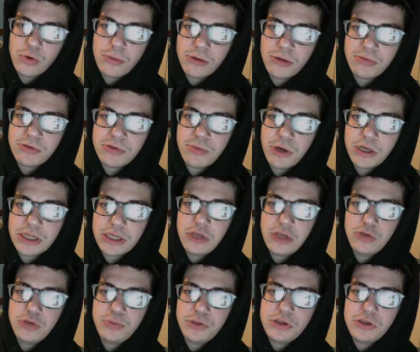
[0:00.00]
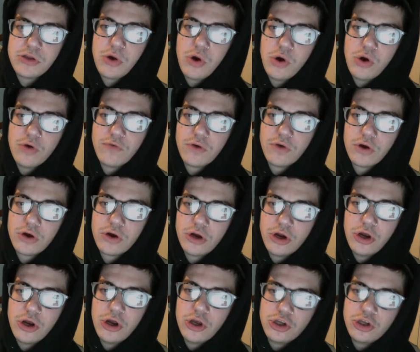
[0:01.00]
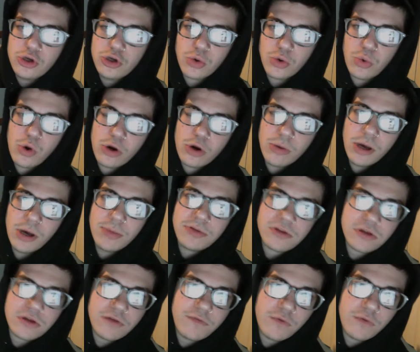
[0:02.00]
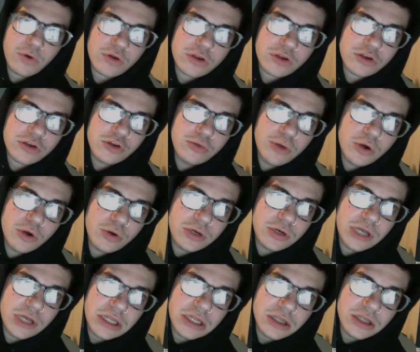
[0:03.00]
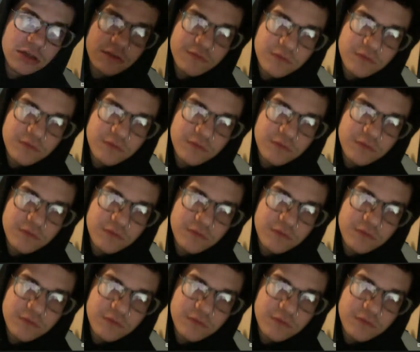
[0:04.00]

But can you please go over your warm-ups for sumo deadlift?